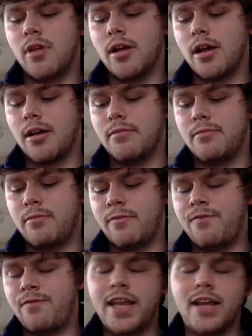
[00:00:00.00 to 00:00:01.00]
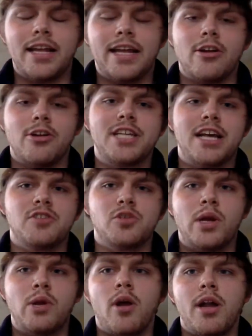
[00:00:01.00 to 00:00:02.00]
a feeling in ourselves that
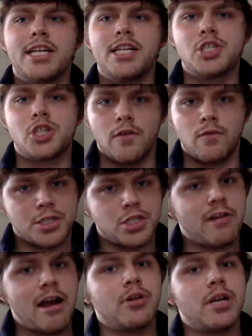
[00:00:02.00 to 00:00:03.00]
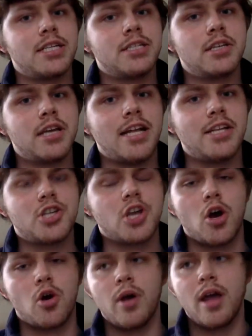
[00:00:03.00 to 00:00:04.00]
we want to conserve what's around us, and
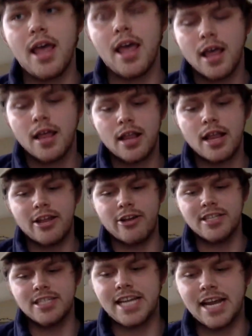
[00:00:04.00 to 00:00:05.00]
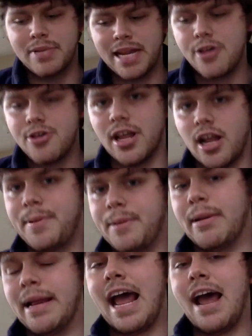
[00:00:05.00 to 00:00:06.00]
so there is a temptation that all people
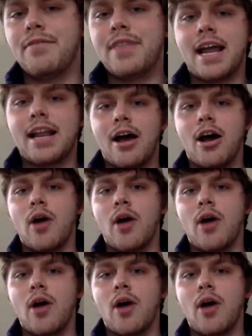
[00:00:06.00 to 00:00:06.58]
may have that, oh,